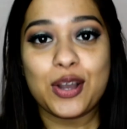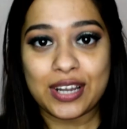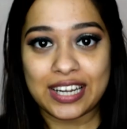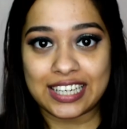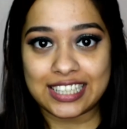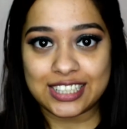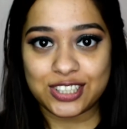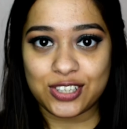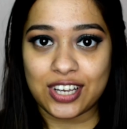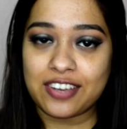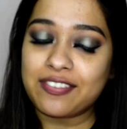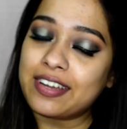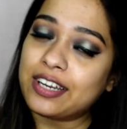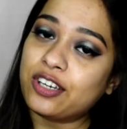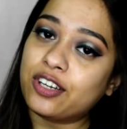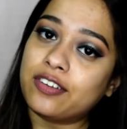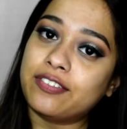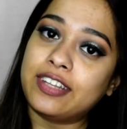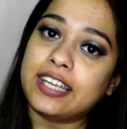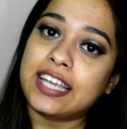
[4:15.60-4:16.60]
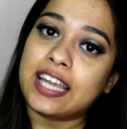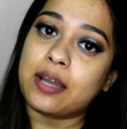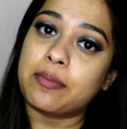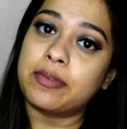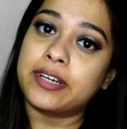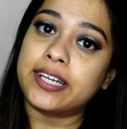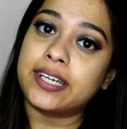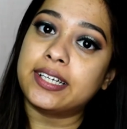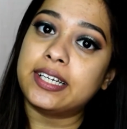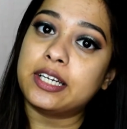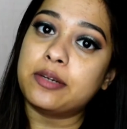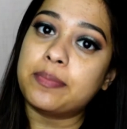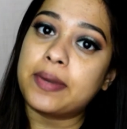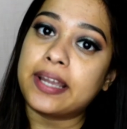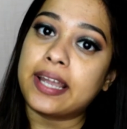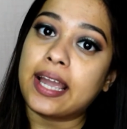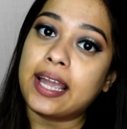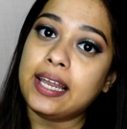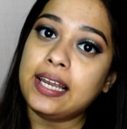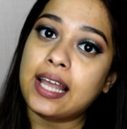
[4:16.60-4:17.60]
guys, so I went off the camera, did my
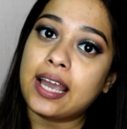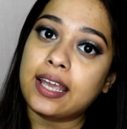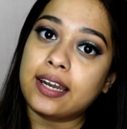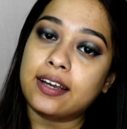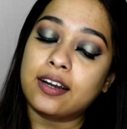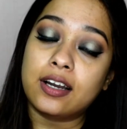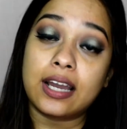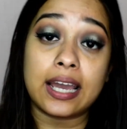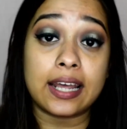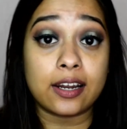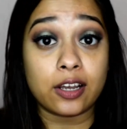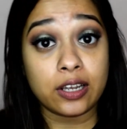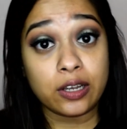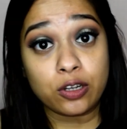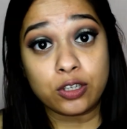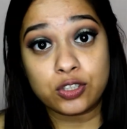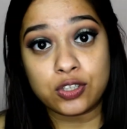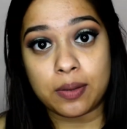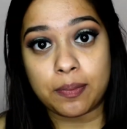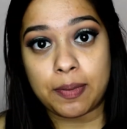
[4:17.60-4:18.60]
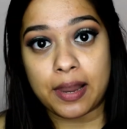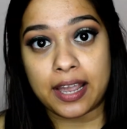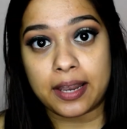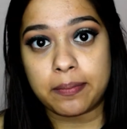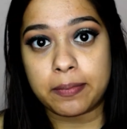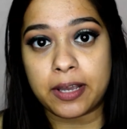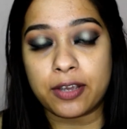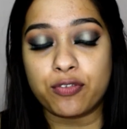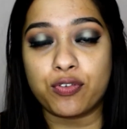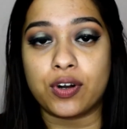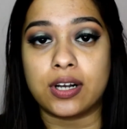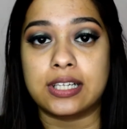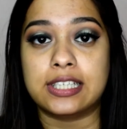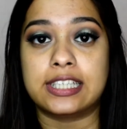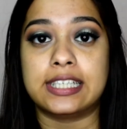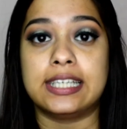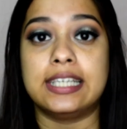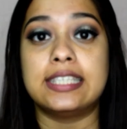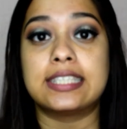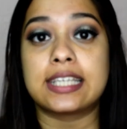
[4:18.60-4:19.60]
eyeliner, and I also applied my
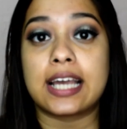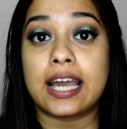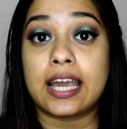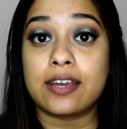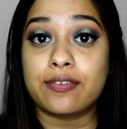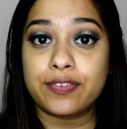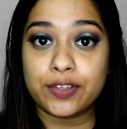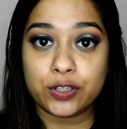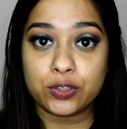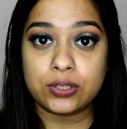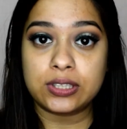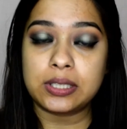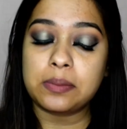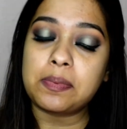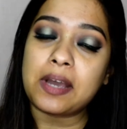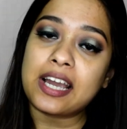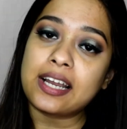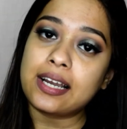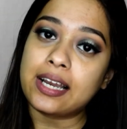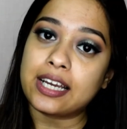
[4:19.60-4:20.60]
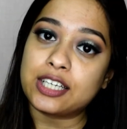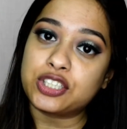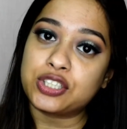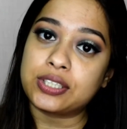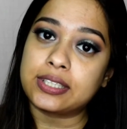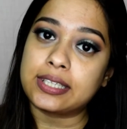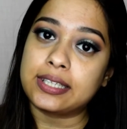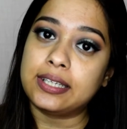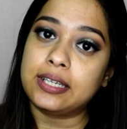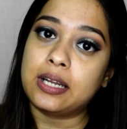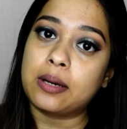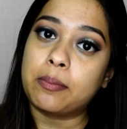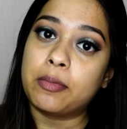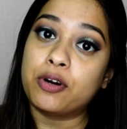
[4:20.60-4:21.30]
falsies. I have used the pack lashes in the number